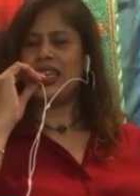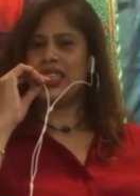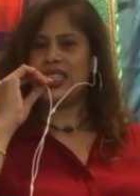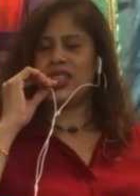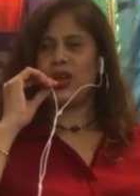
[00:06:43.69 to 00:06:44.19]

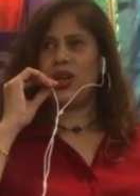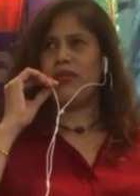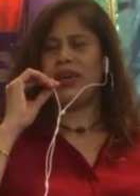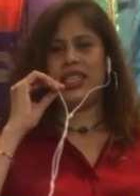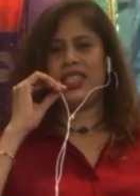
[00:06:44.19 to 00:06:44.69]
it's all a
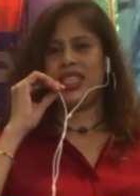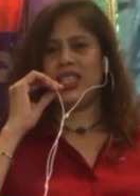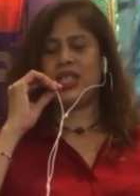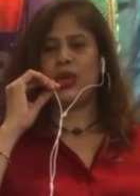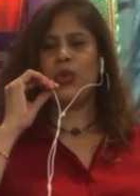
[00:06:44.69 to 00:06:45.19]
mindset
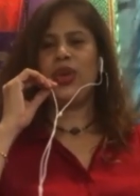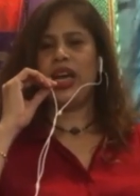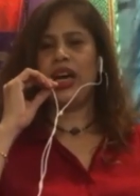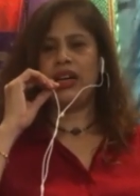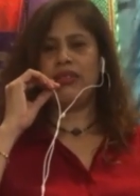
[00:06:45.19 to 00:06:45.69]
we
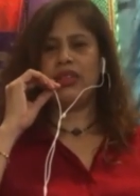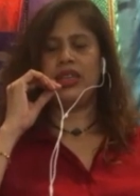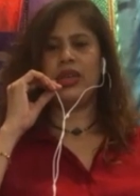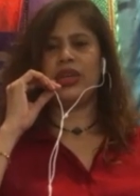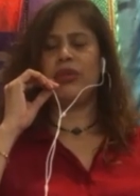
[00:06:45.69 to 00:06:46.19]
have.
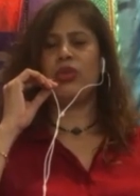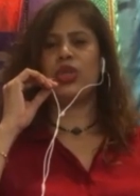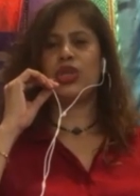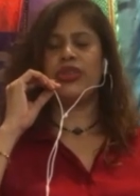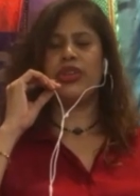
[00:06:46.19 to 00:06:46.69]
Okay,
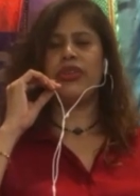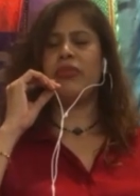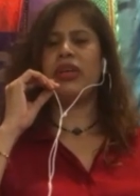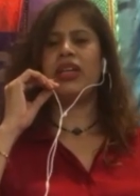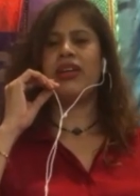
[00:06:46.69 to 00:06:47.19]
most of the
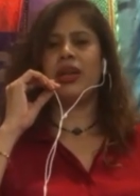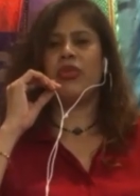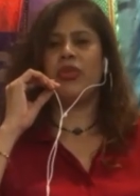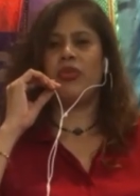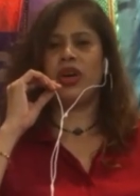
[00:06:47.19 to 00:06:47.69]
women crib
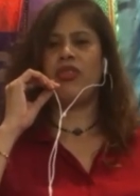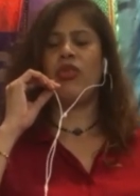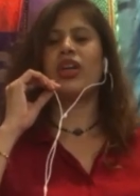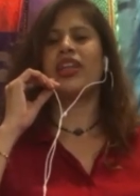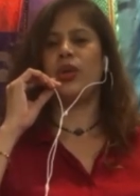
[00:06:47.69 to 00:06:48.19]
of
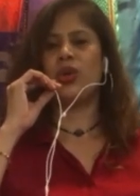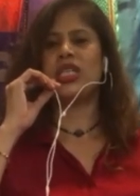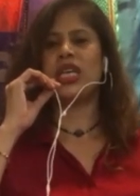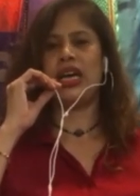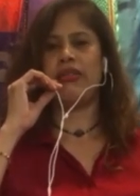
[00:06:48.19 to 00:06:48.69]
what they don't
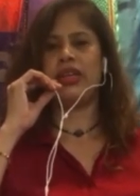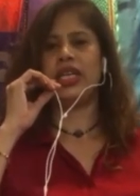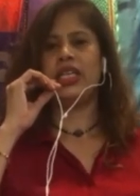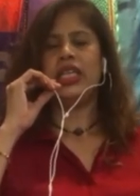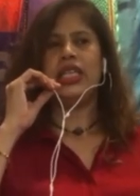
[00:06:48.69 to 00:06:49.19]
have.
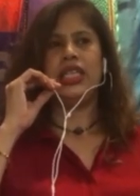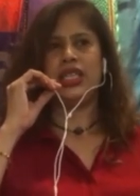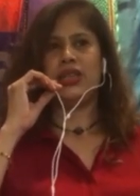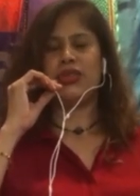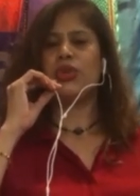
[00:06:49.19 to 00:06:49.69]

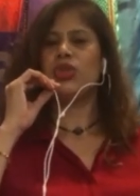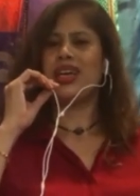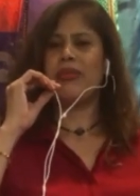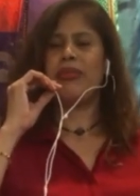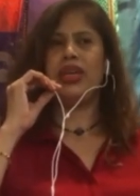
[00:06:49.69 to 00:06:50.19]
Yes, of course,
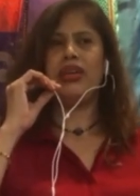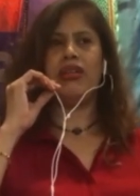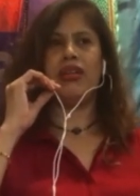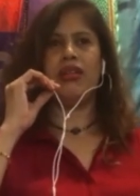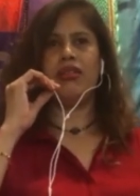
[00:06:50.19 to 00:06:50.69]
I'm being
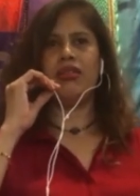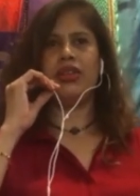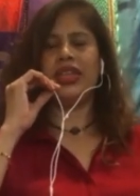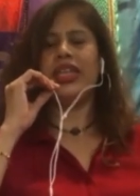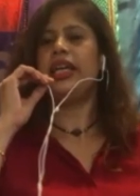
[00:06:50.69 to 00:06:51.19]

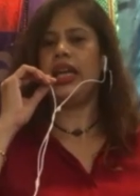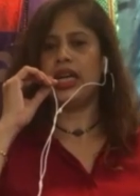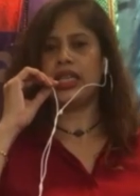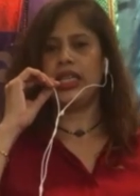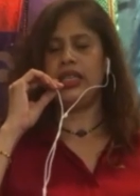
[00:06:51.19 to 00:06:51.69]
really
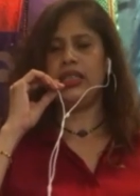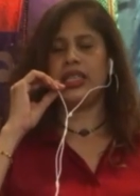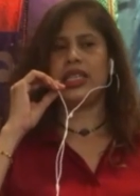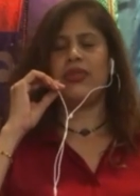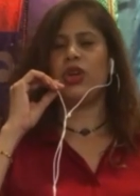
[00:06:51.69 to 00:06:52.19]
lucky that
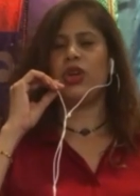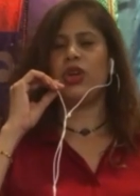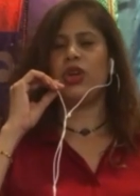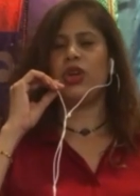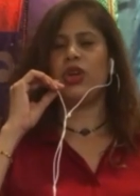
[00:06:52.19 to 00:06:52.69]
I've got a
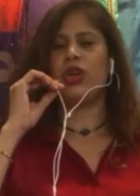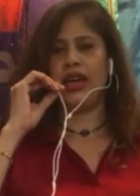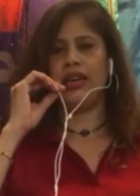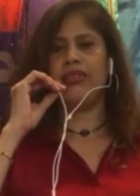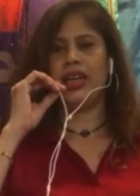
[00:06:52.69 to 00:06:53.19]
second
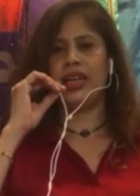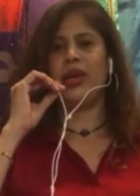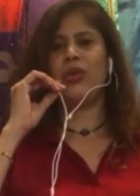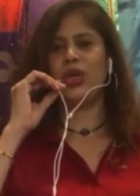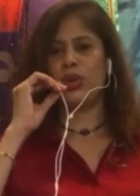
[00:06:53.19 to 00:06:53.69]
life, and I
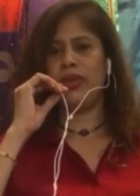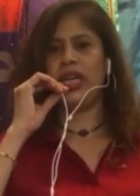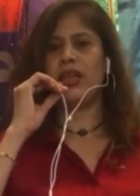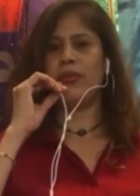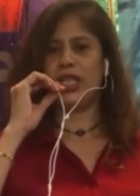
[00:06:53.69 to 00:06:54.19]
want to make
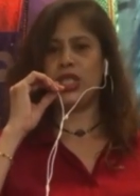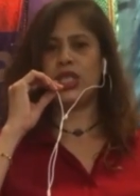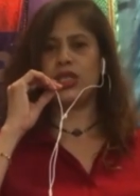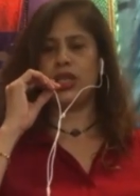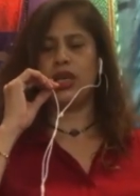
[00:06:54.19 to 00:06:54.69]
the best
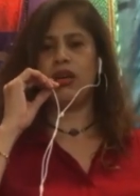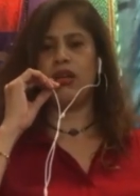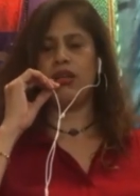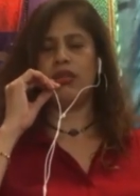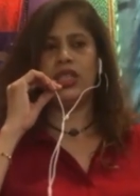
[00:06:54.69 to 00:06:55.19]

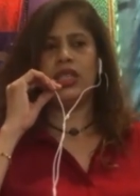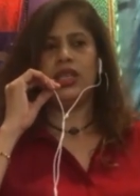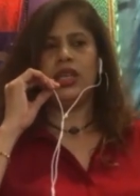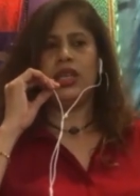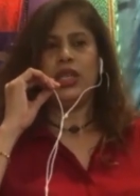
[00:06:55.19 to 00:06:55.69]

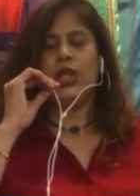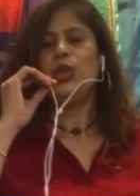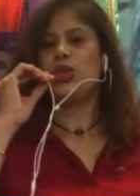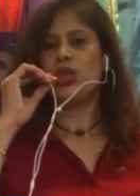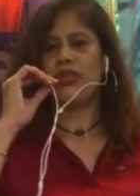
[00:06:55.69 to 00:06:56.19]

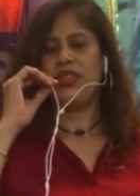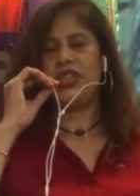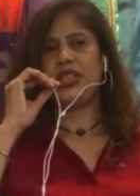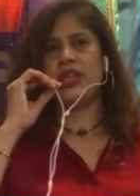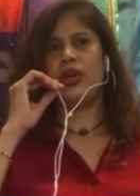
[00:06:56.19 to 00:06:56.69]
use of
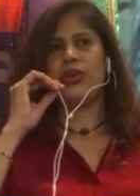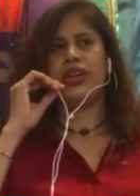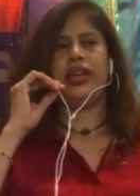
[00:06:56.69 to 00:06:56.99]
it. Okay, it